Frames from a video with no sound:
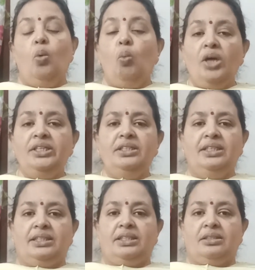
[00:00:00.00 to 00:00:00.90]
What it
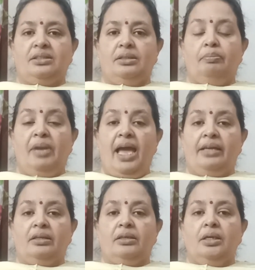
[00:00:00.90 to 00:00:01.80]
does, the
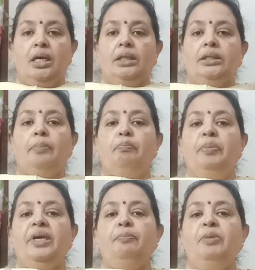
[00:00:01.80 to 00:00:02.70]
plan, the
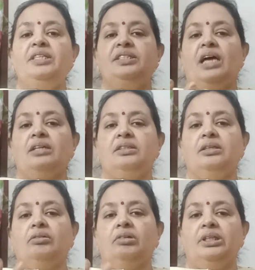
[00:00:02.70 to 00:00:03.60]
BP starts
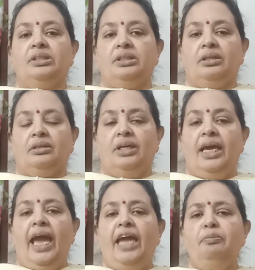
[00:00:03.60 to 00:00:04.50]
increasing.
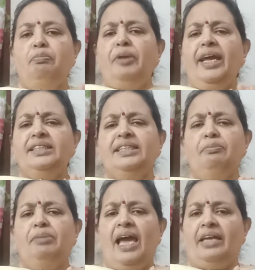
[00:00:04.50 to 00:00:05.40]
It breaks the
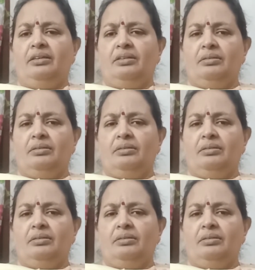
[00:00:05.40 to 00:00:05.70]
plan.